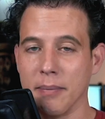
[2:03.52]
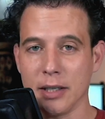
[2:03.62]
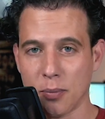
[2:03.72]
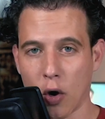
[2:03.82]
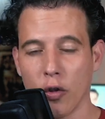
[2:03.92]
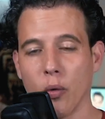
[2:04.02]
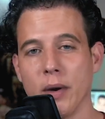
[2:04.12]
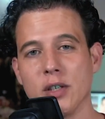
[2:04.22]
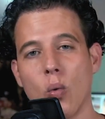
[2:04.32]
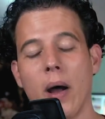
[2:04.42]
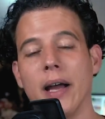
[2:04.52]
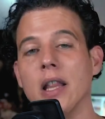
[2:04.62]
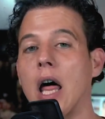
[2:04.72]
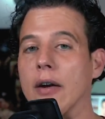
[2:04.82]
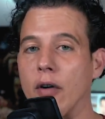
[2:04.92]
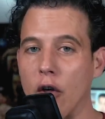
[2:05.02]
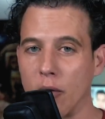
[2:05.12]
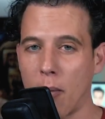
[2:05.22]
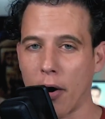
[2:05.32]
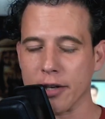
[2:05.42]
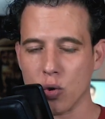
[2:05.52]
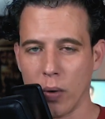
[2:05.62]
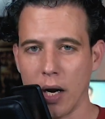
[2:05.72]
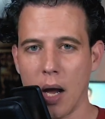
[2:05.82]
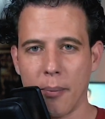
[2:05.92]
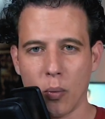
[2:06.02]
That's part of the reason why a lot of other markets went up.